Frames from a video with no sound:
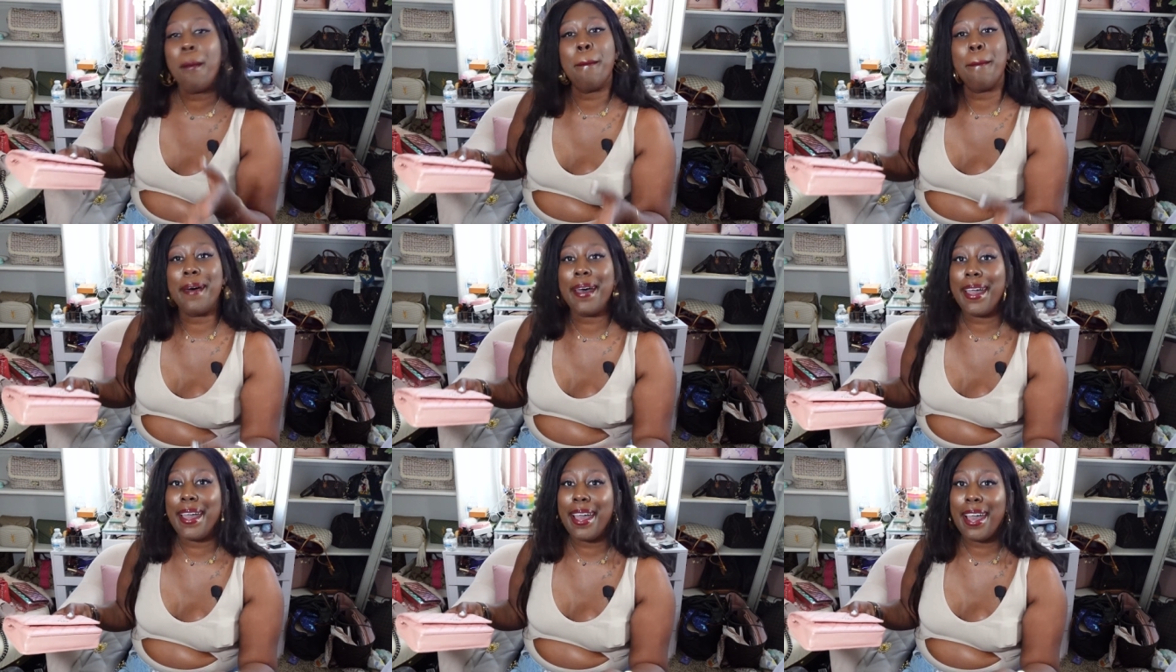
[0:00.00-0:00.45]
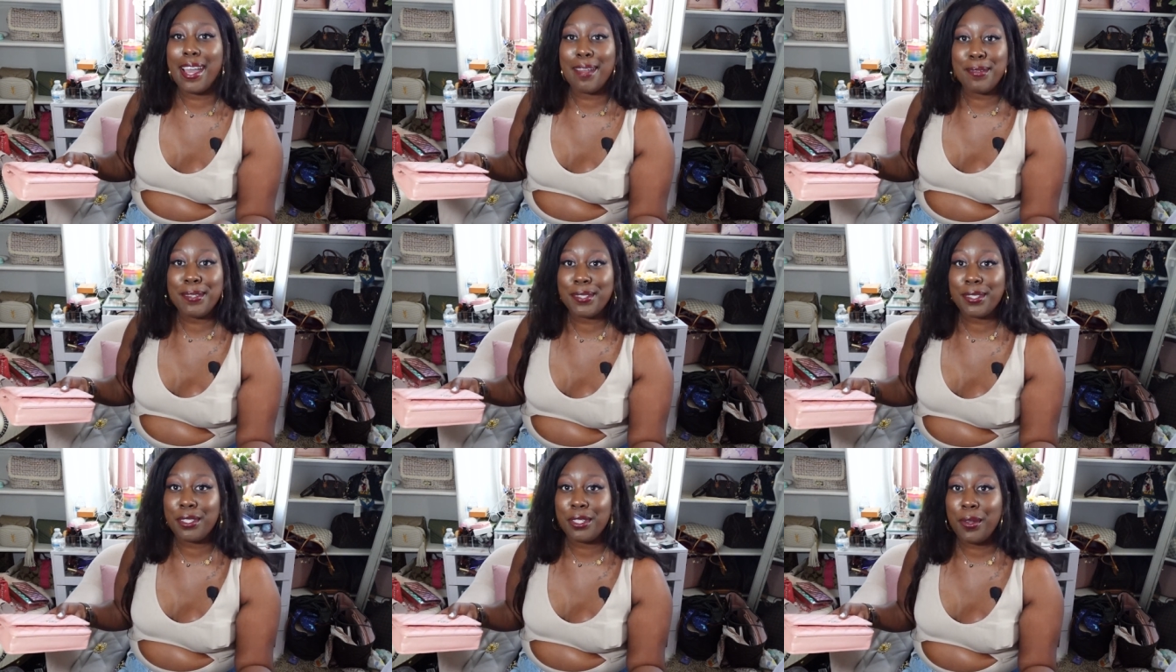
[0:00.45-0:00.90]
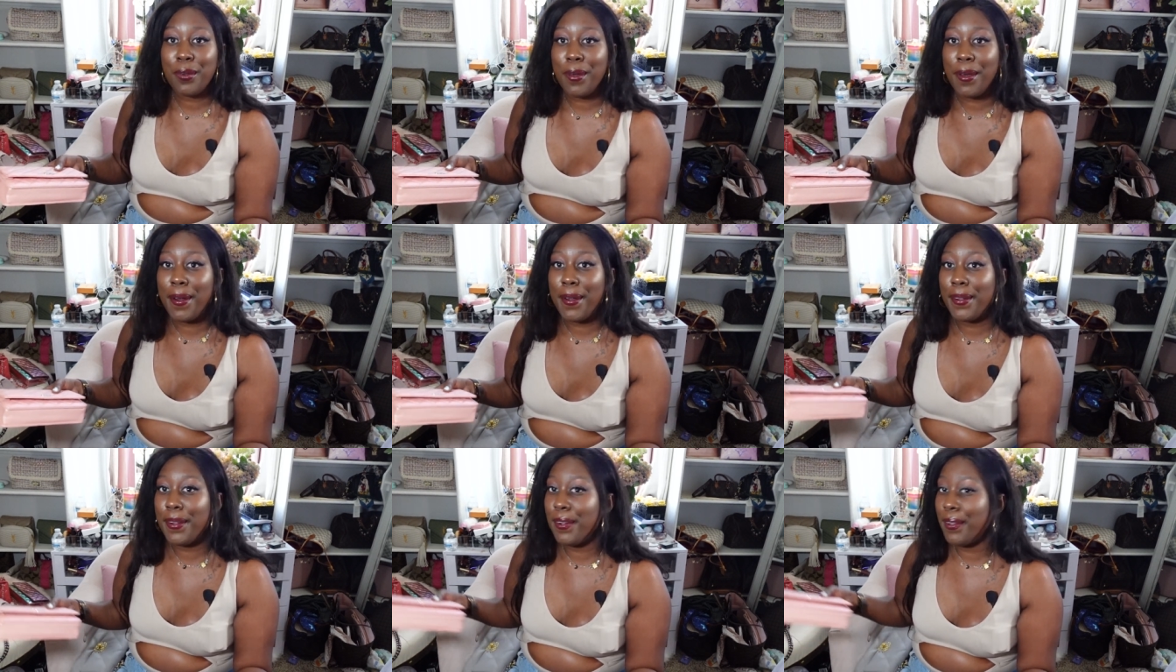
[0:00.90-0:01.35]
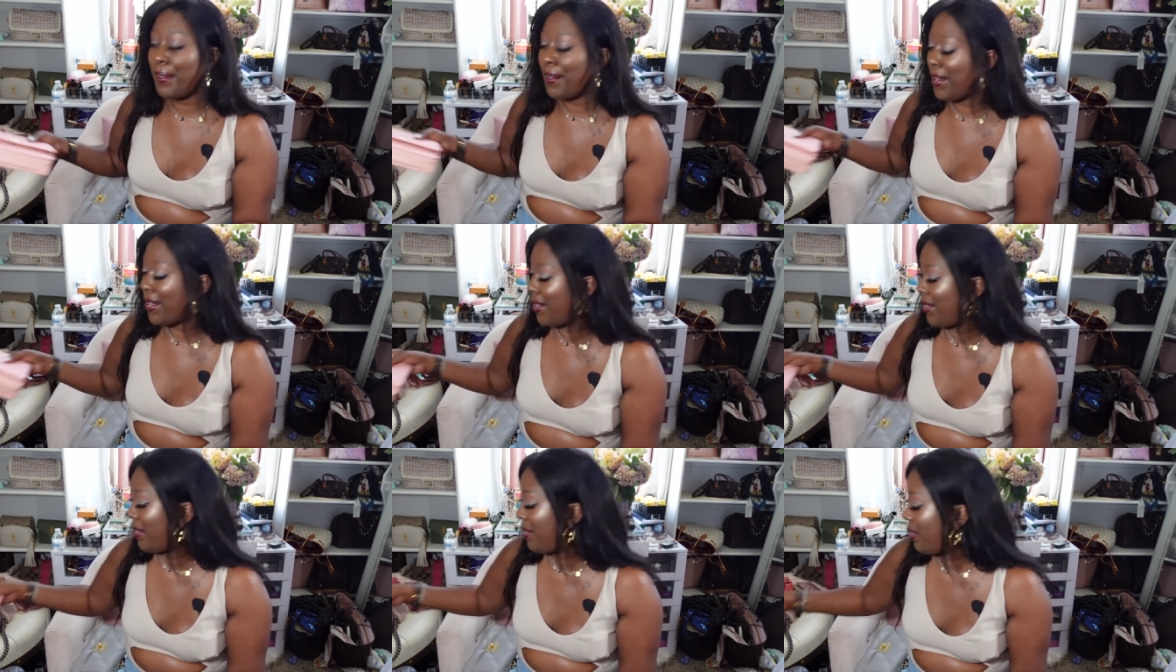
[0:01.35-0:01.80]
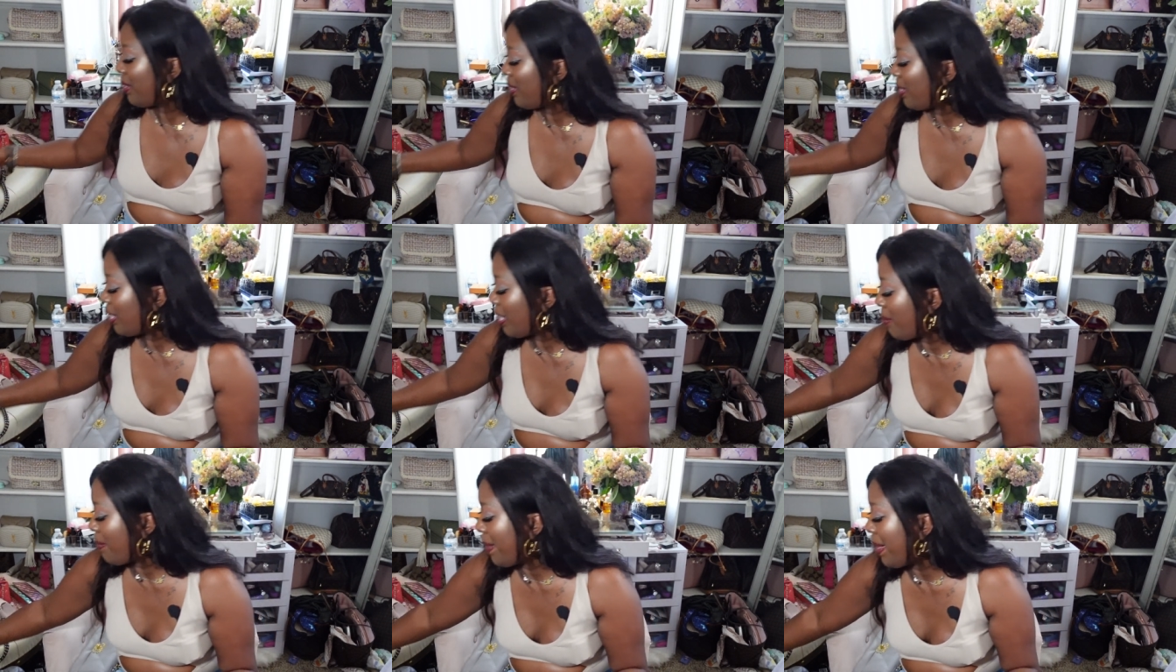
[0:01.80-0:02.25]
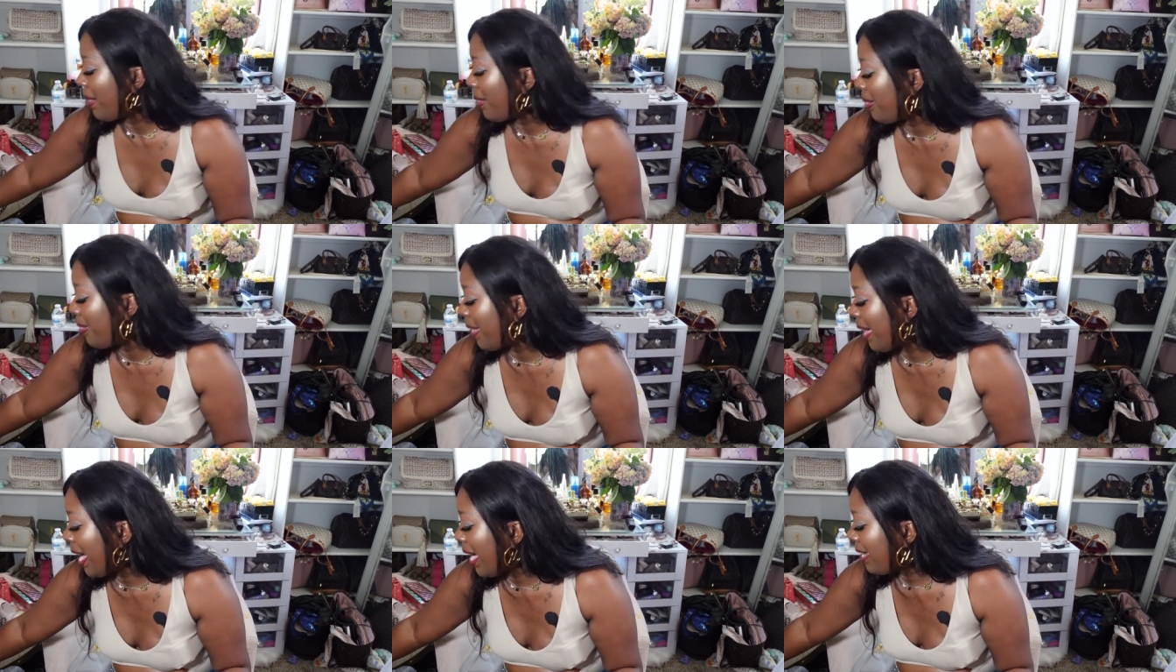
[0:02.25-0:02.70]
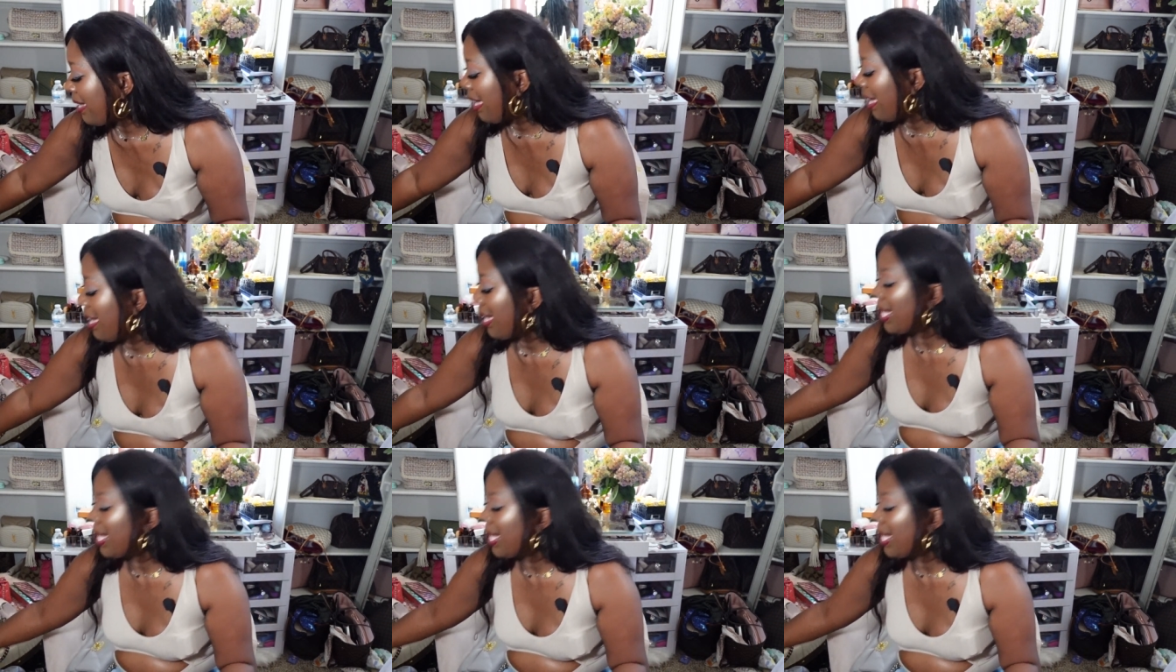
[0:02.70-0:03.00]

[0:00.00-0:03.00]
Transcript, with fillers: But I'm just gonna go on and on and on about that.